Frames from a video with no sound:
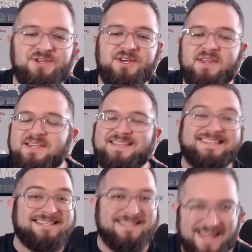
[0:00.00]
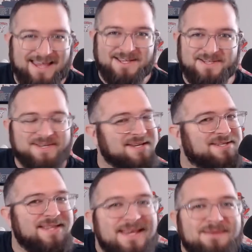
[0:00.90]
you that Stance is
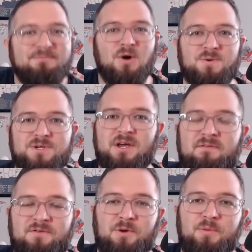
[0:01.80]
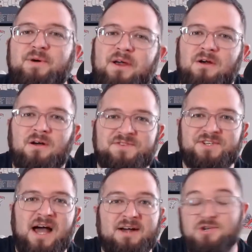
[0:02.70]
the most comfortable pair of
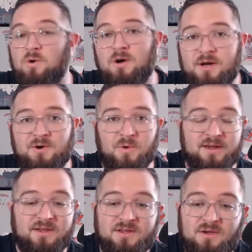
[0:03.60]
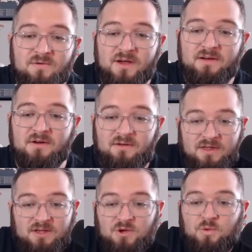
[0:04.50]
socks or underwear that you
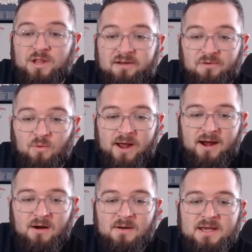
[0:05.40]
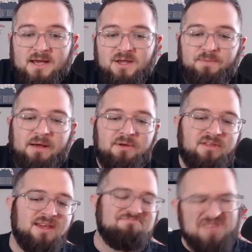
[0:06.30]
will ever wear, you probably
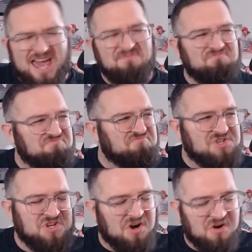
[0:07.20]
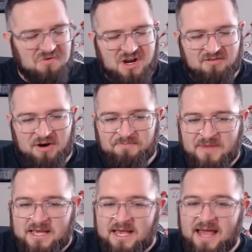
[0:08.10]
think, yeah, sure, whatever.
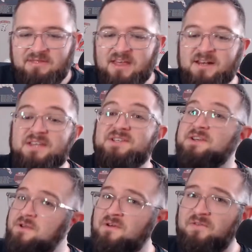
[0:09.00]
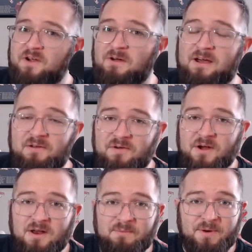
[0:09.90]
And then continue to figure out if you're
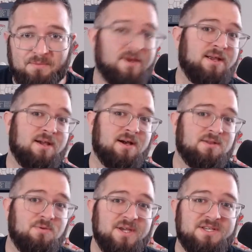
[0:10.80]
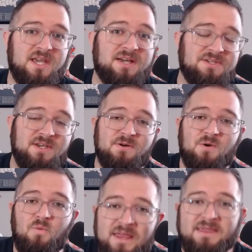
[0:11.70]
going to put money on Luis Castillo to
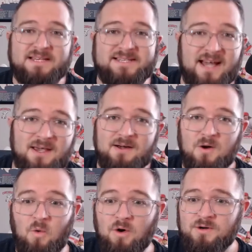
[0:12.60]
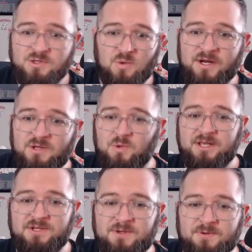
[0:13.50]
win the Cy Young Award in
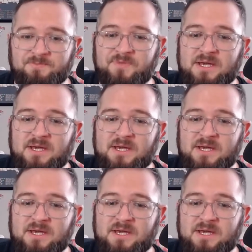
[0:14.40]
2022.